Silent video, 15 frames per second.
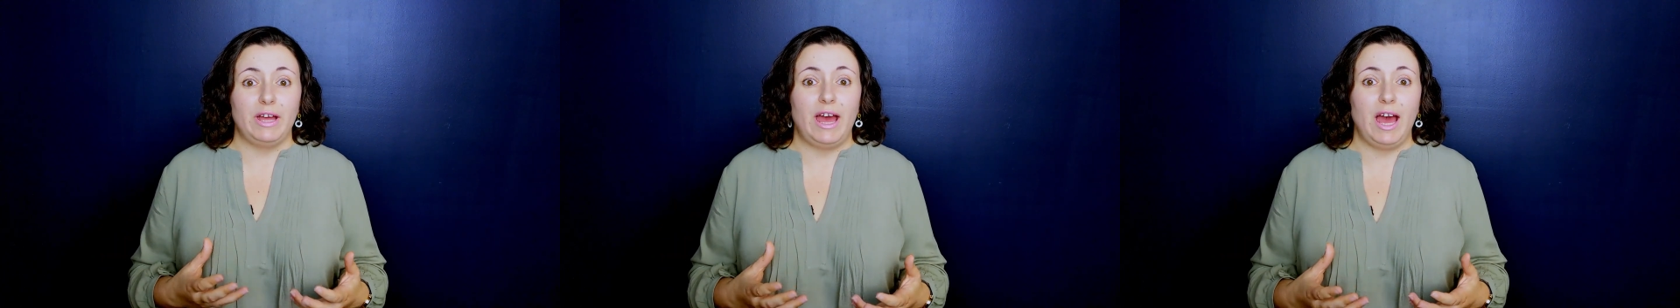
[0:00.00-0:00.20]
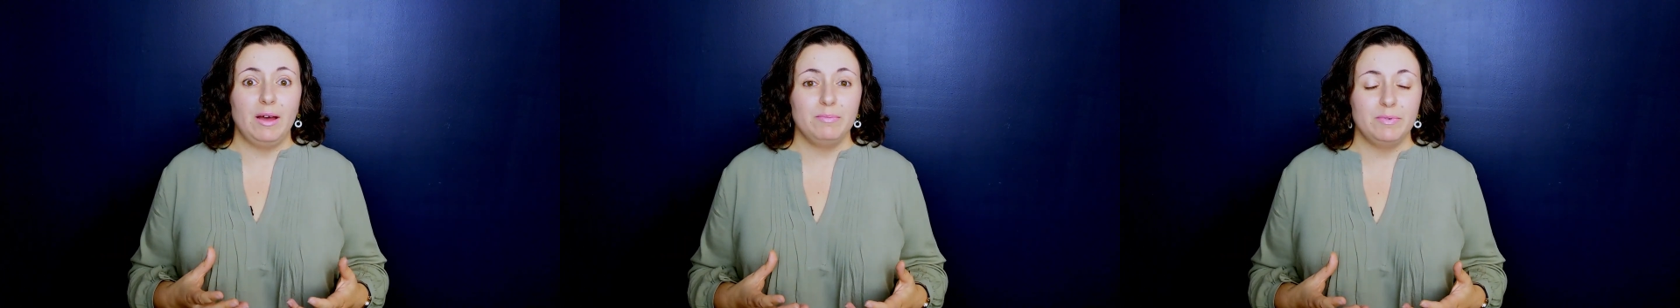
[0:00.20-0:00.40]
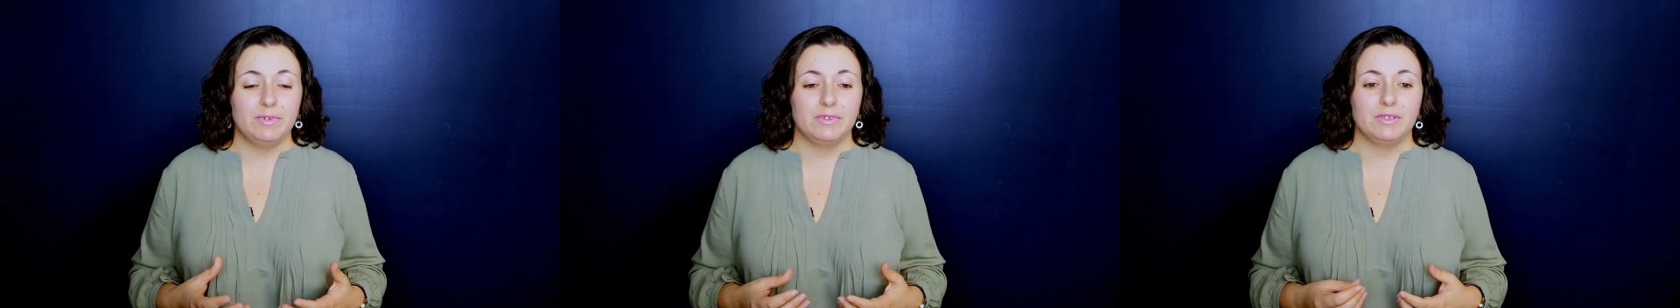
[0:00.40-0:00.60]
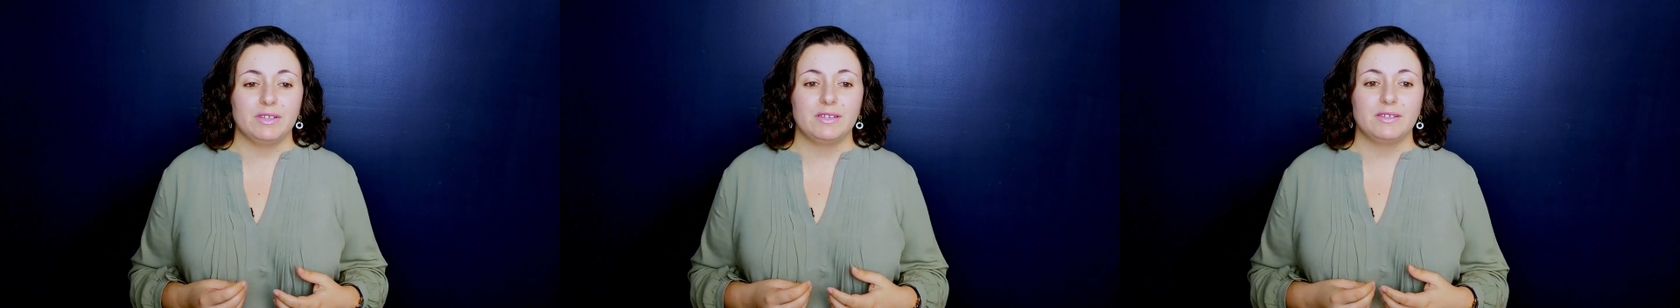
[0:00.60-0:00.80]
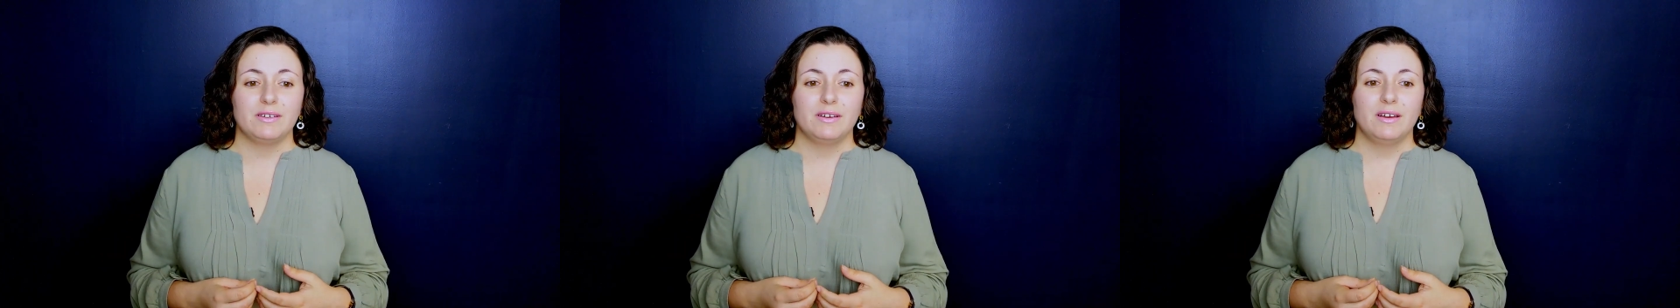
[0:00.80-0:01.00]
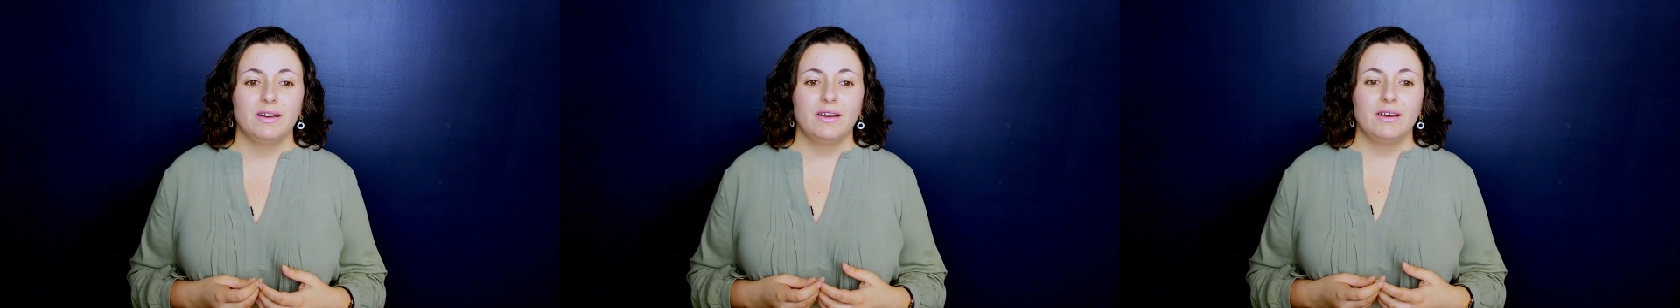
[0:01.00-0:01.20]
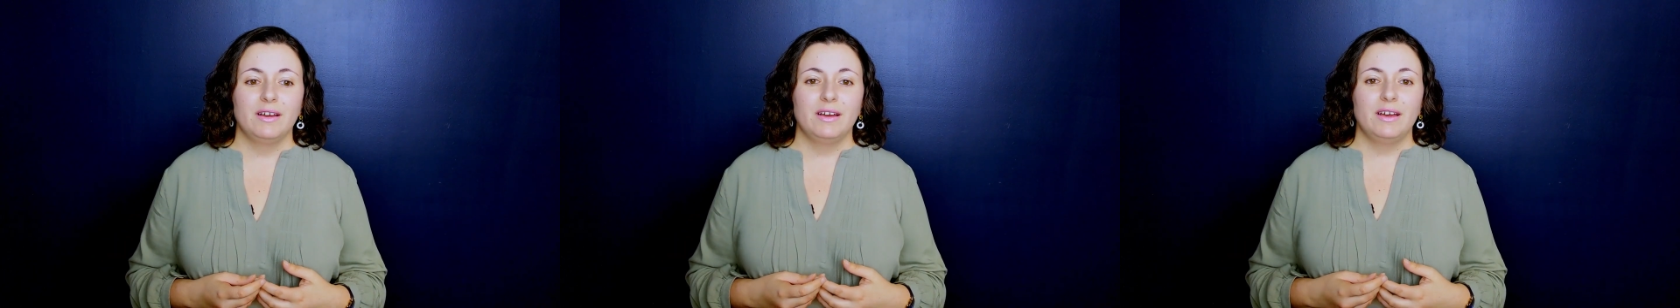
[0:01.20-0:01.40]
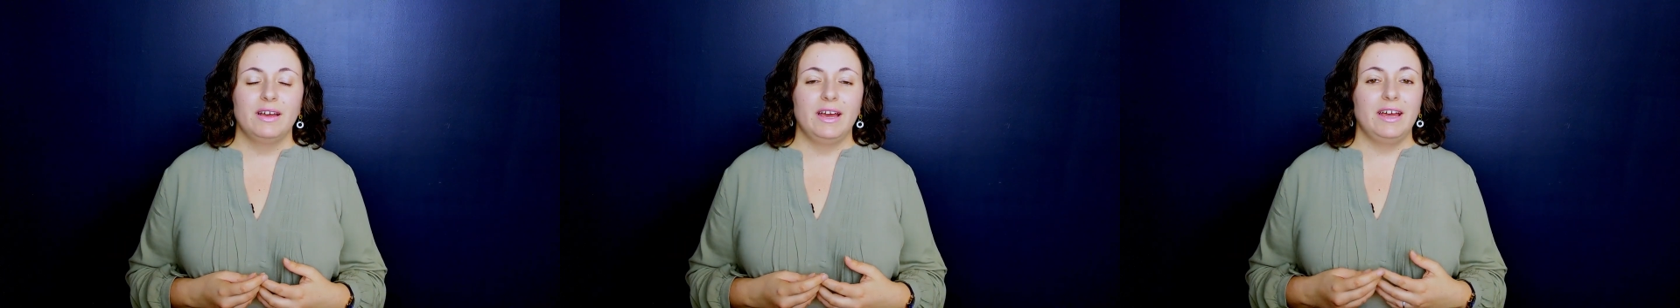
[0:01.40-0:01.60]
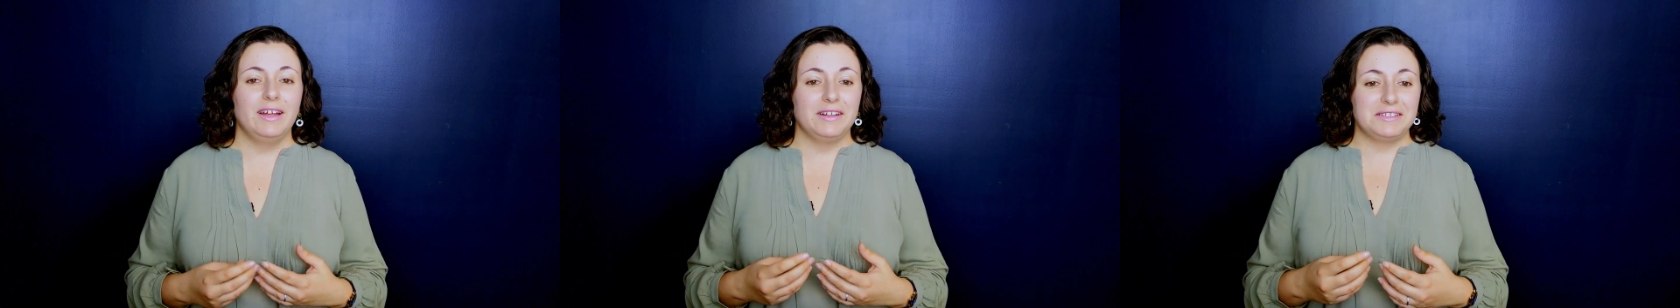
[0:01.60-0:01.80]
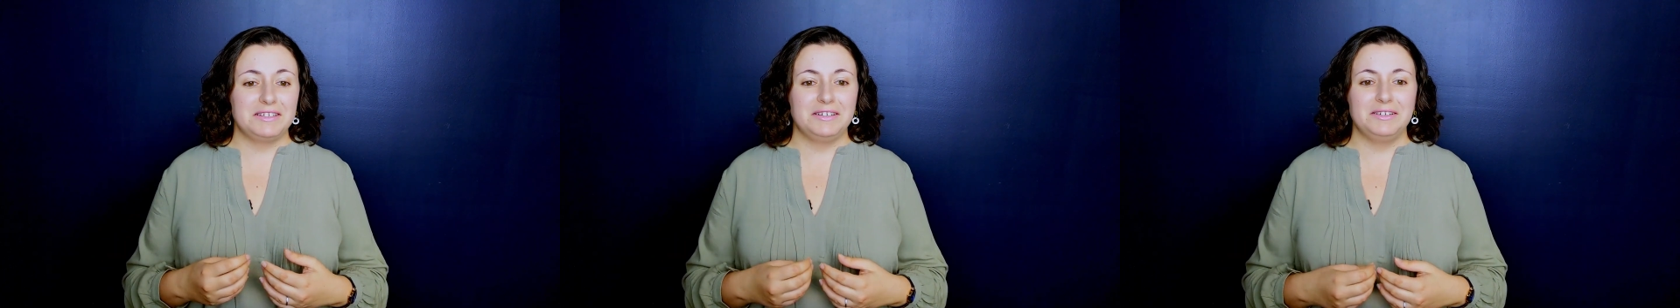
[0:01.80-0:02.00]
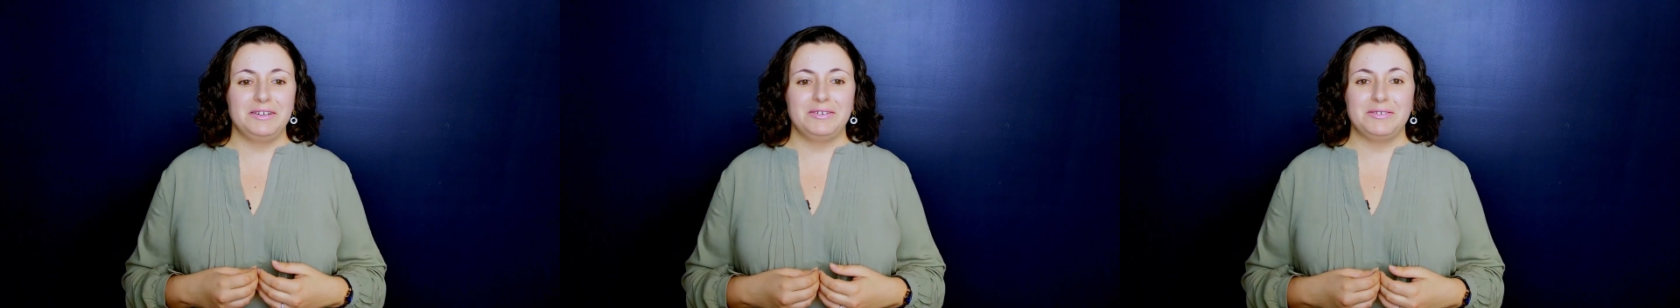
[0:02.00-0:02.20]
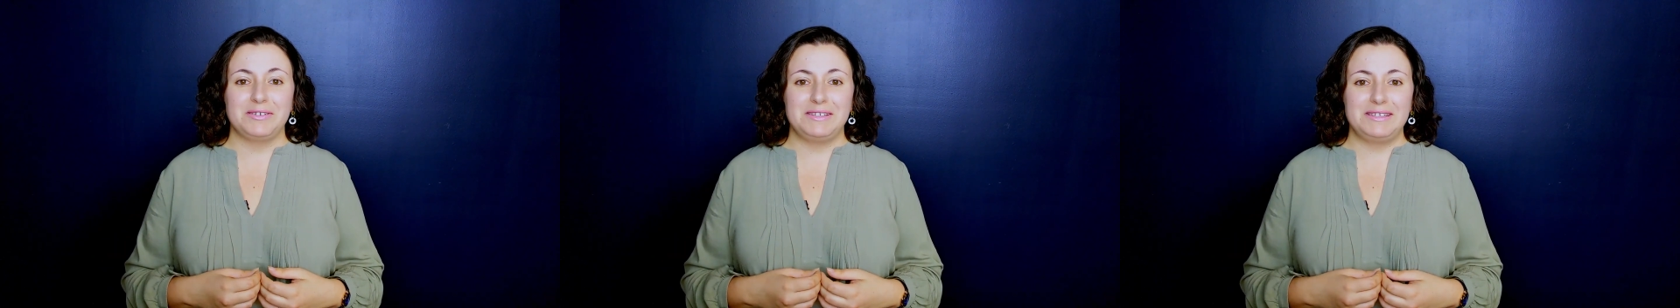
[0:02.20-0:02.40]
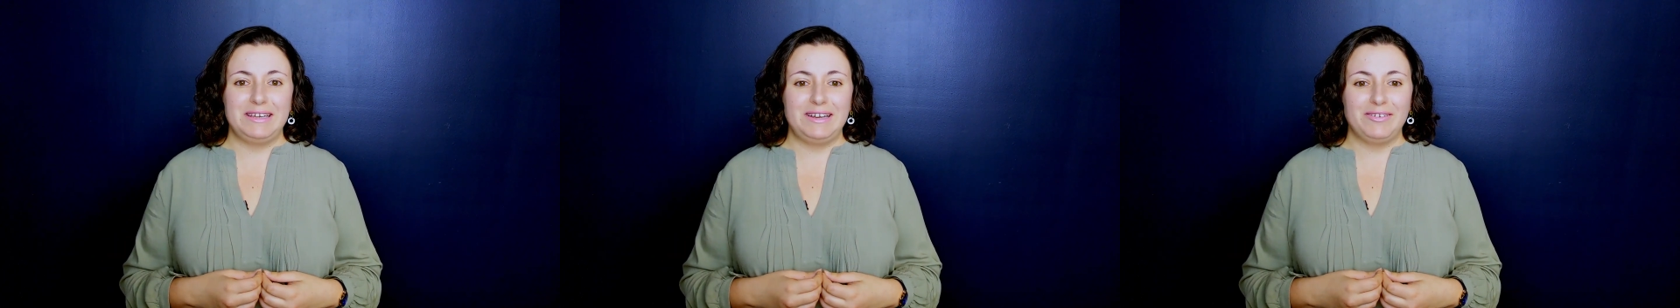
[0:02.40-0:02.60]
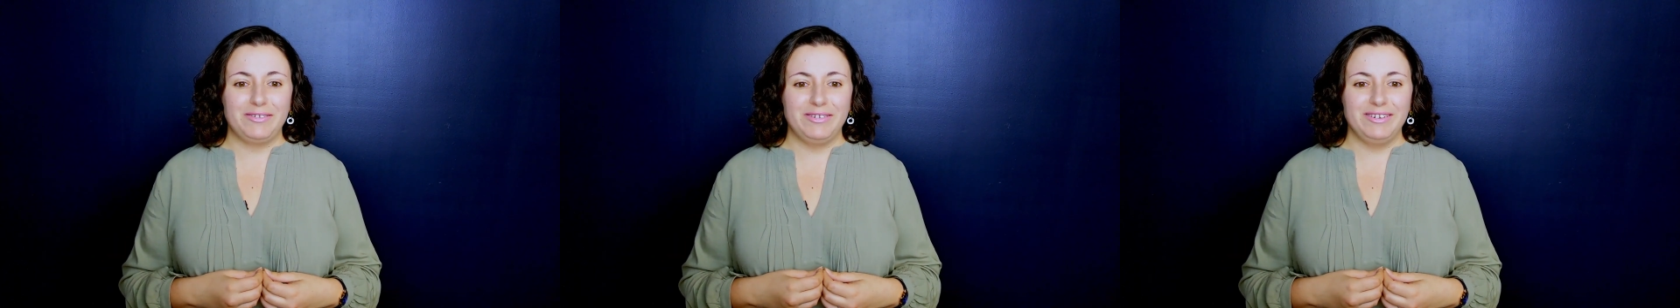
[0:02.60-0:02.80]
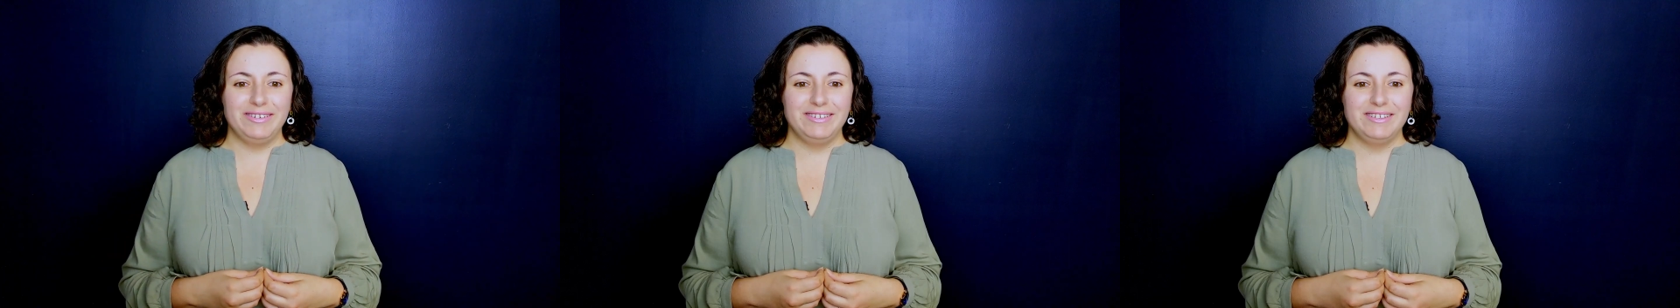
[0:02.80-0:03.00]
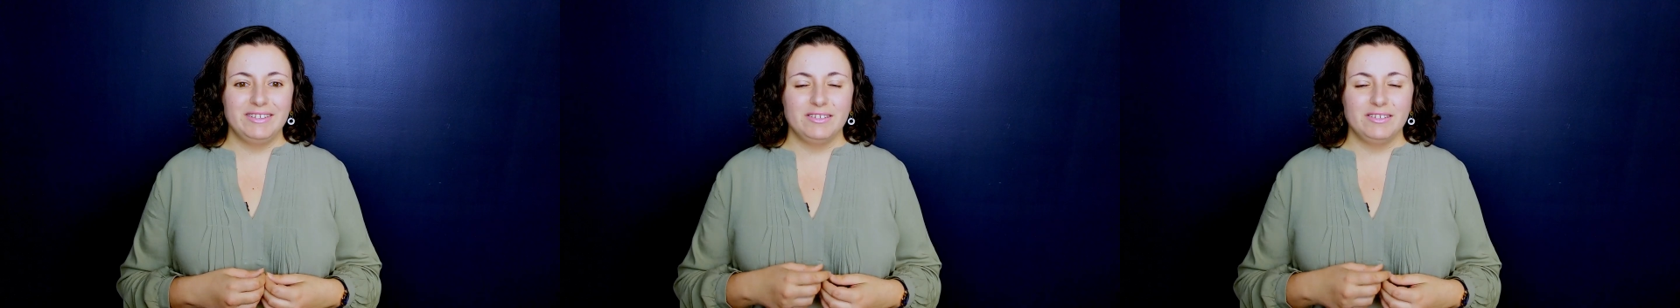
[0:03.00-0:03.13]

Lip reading: happens. And I'll tell you a secret.